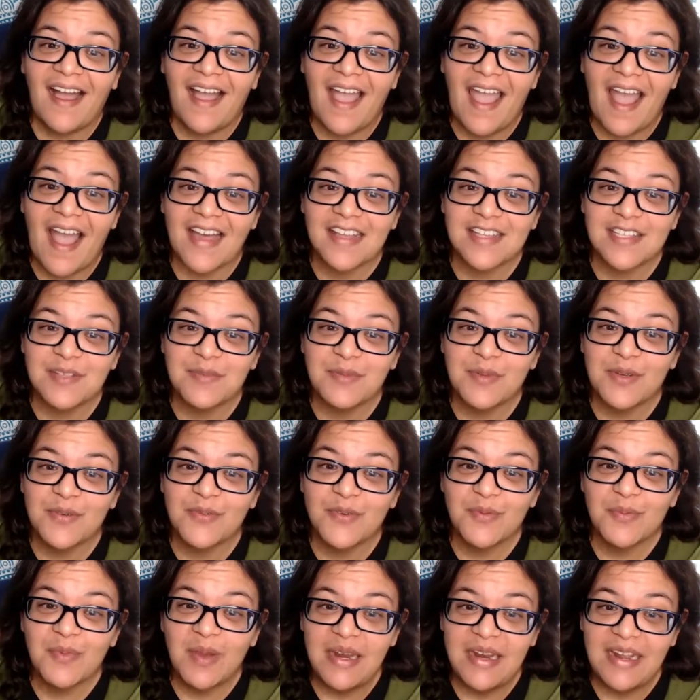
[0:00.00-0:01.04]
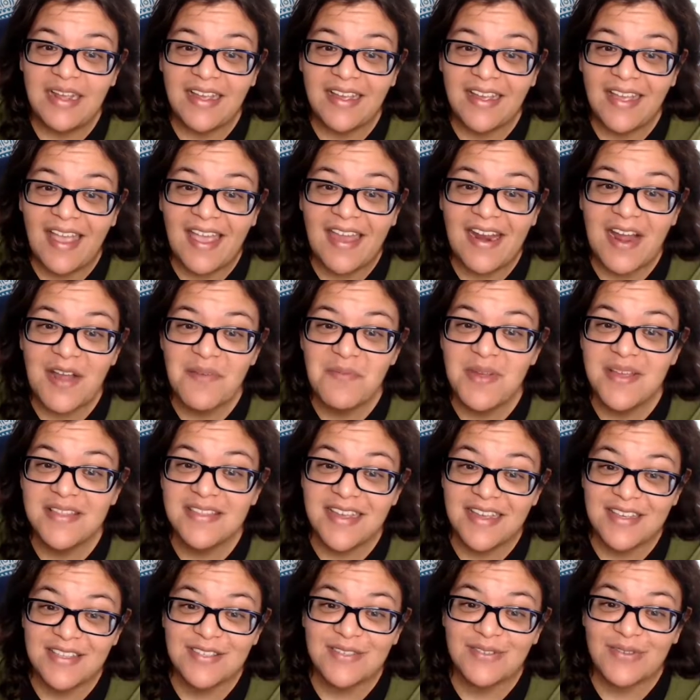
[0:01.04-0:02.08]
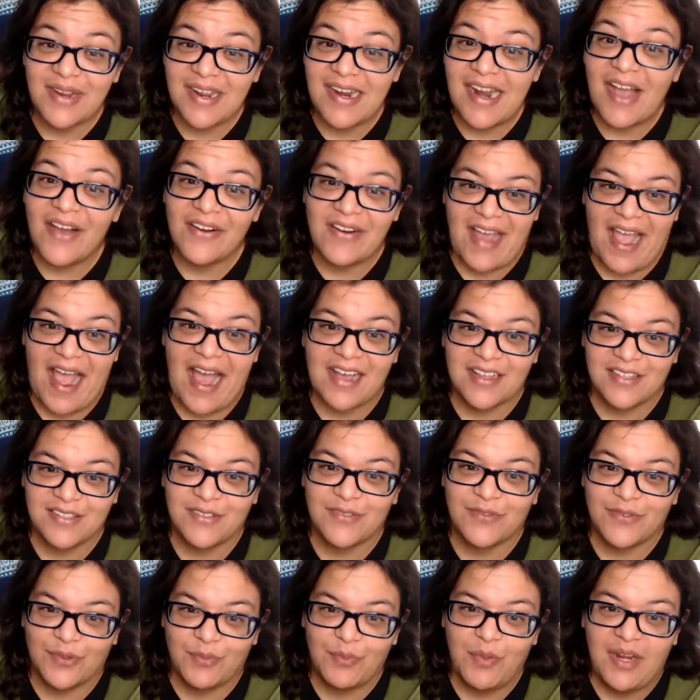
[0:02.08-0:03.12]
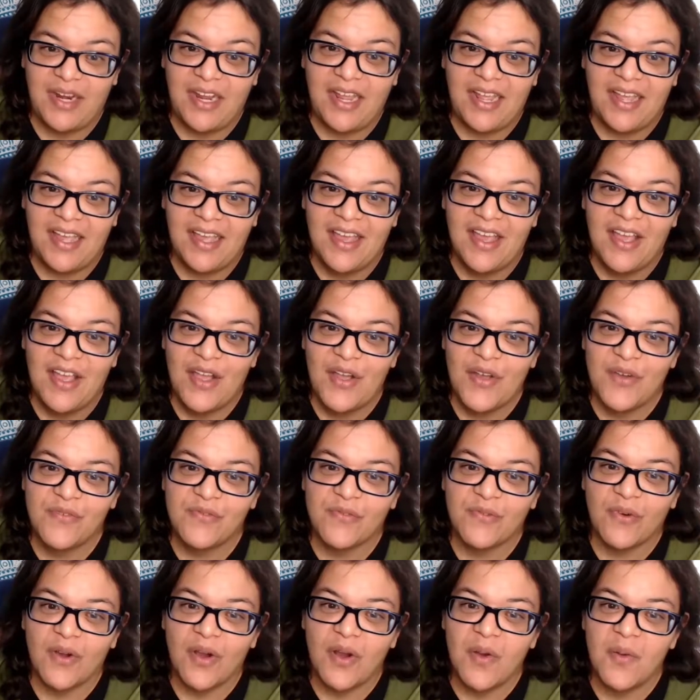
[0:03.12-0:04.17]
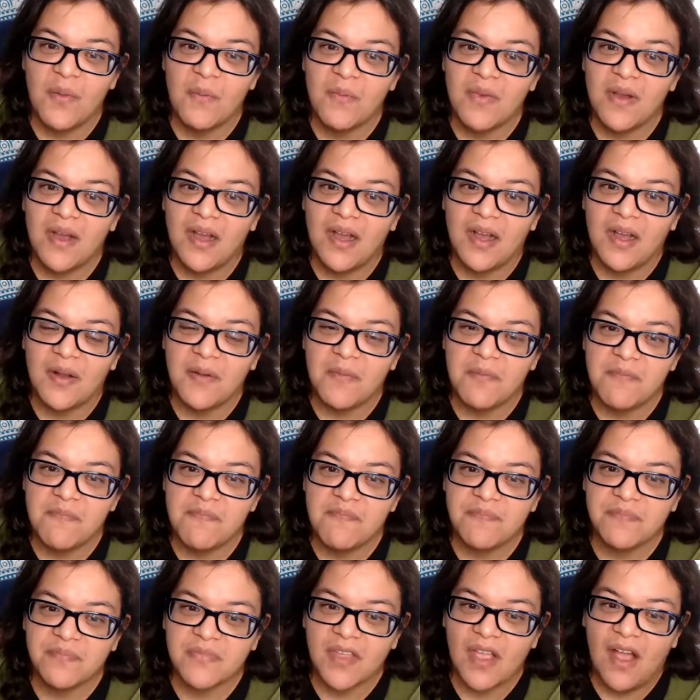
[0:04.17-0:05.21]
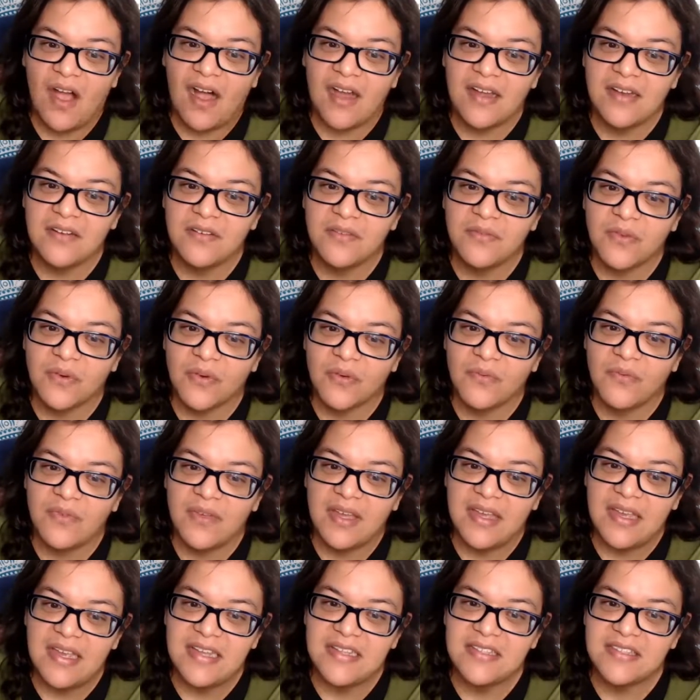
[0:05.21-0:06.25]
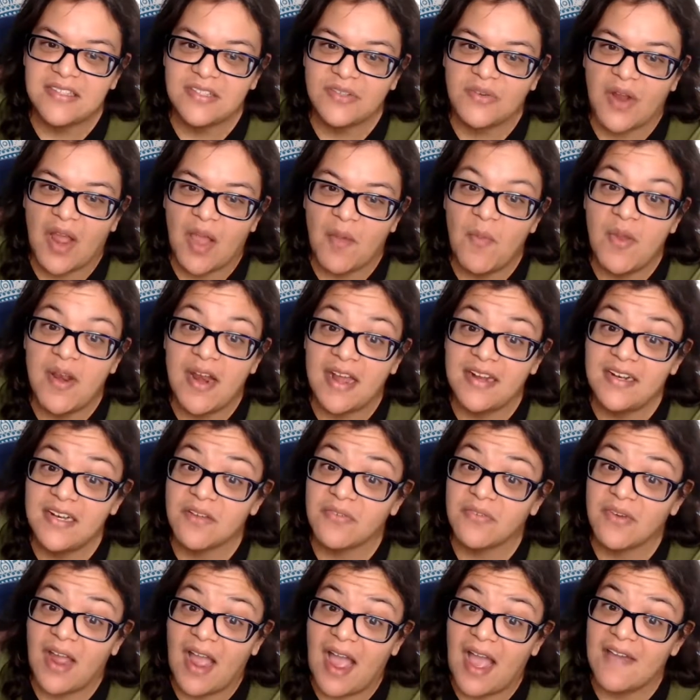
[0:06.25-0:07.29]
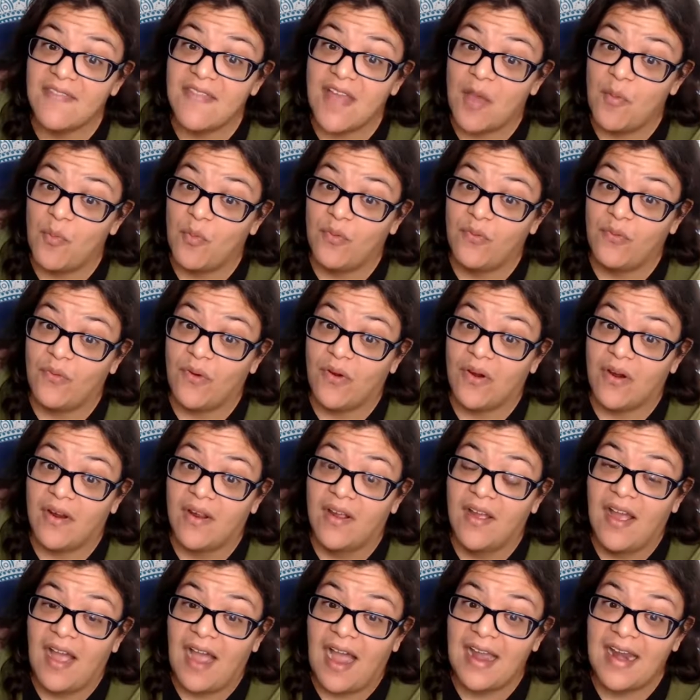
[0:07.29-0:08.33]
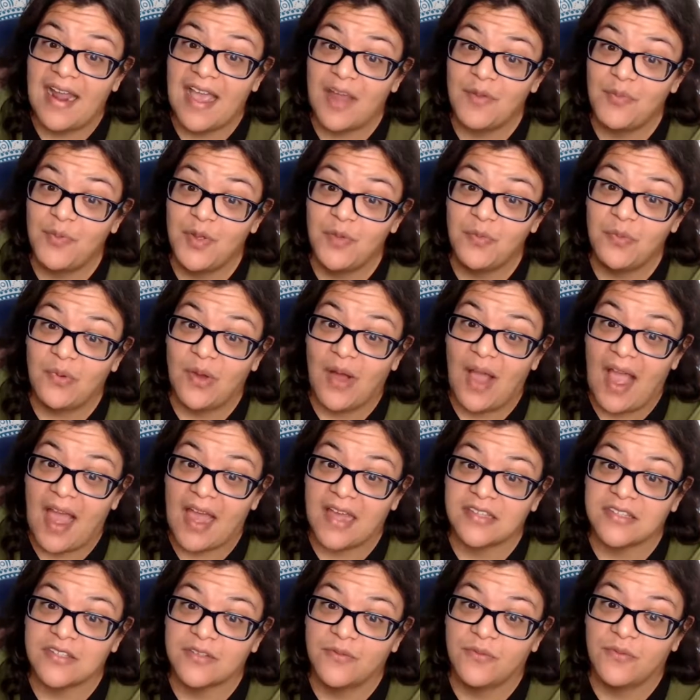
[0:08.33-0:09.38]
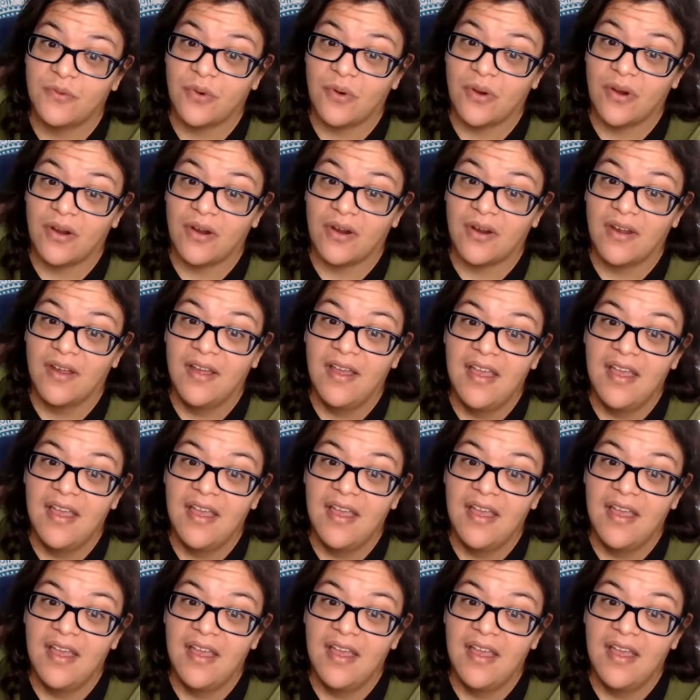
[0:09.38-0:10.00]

ask me for money. And I mean, they straight out asked for money from via Instagram. And I'd never had that before. I'd had people ask for